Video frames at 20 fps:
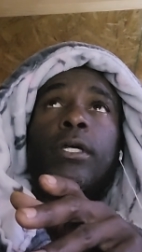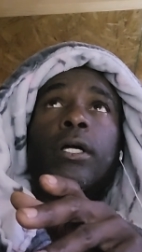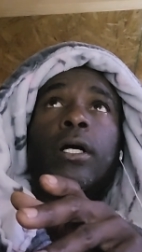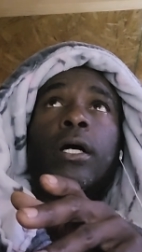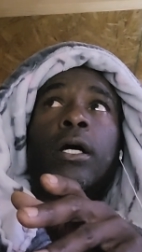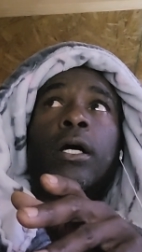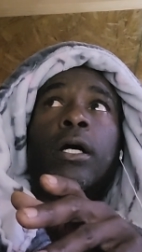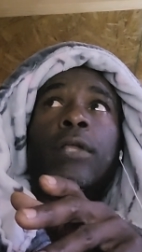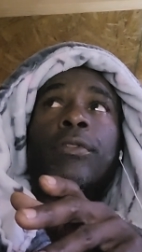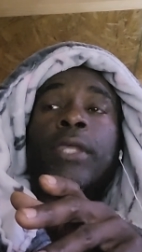
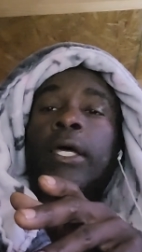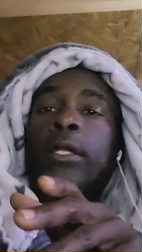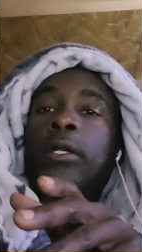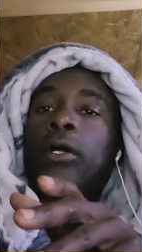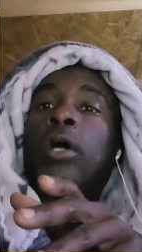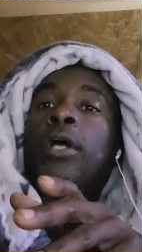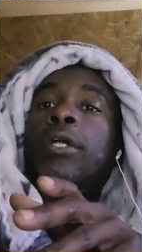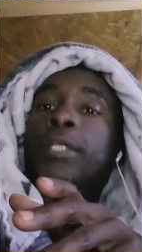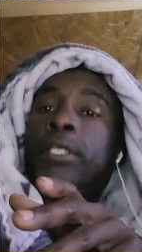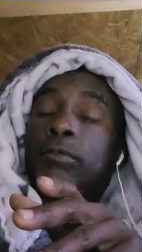that
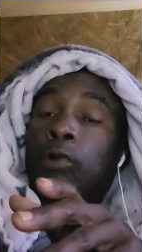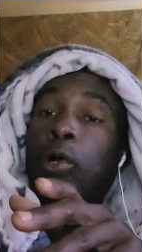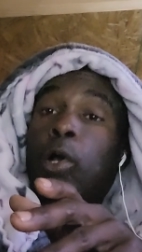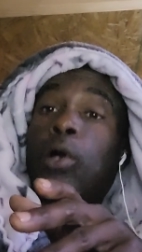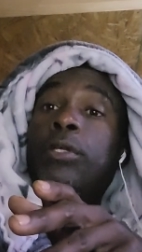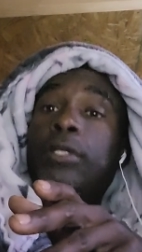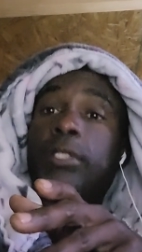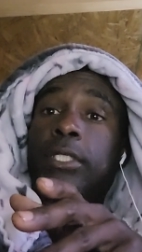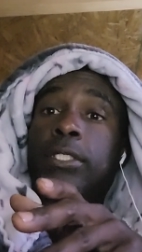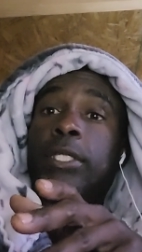aren't
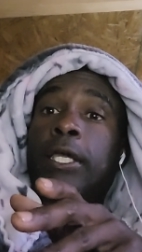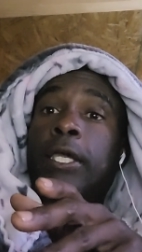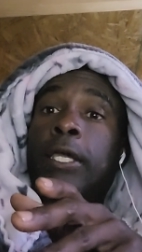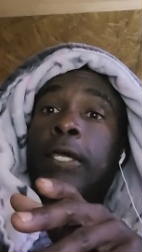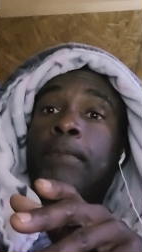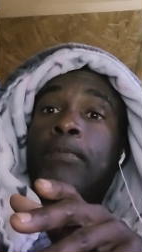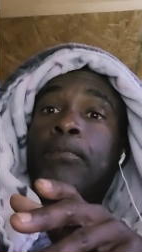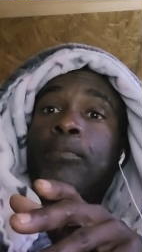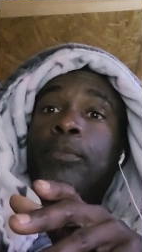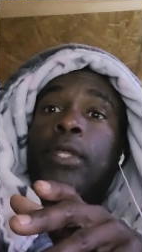eroding the
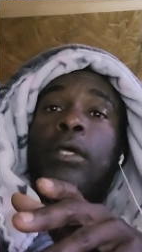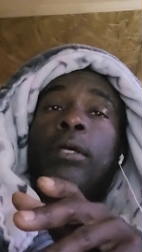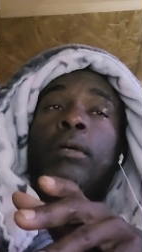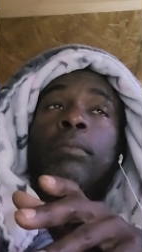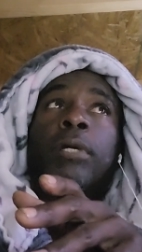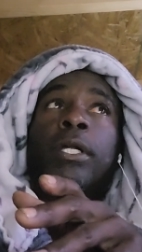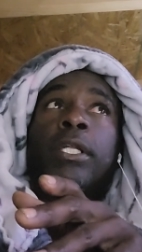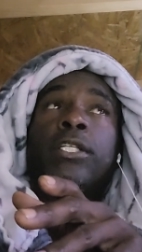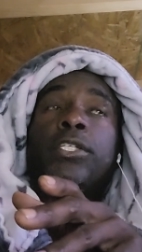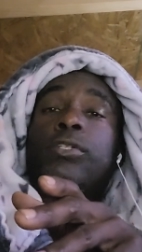dam,
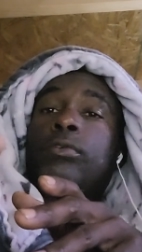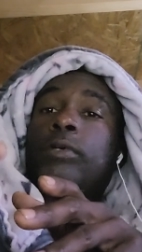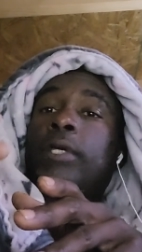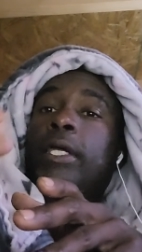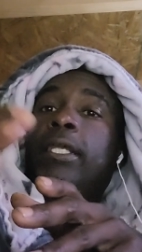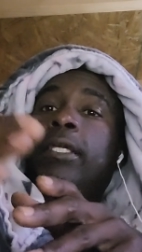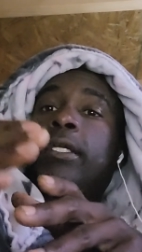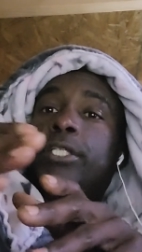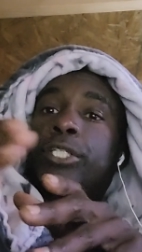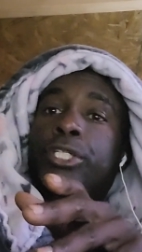but it's
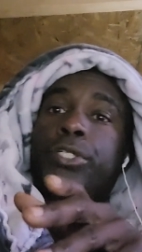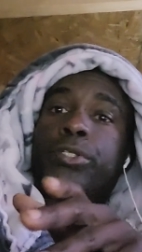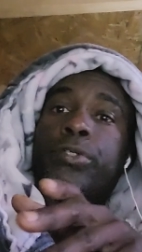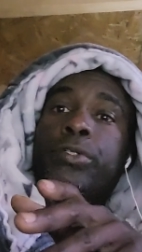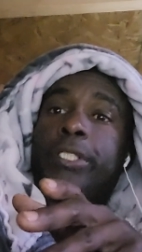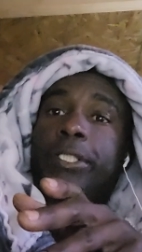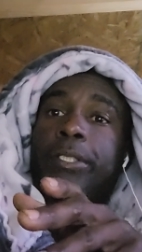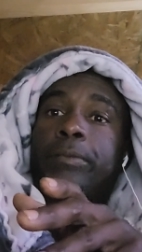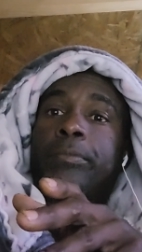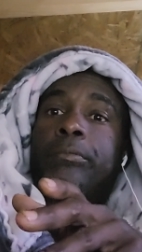creating a
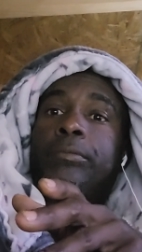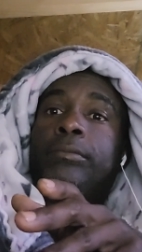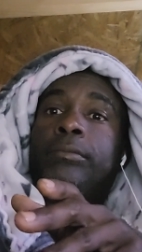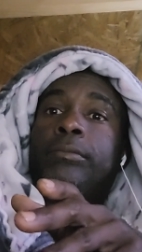stream.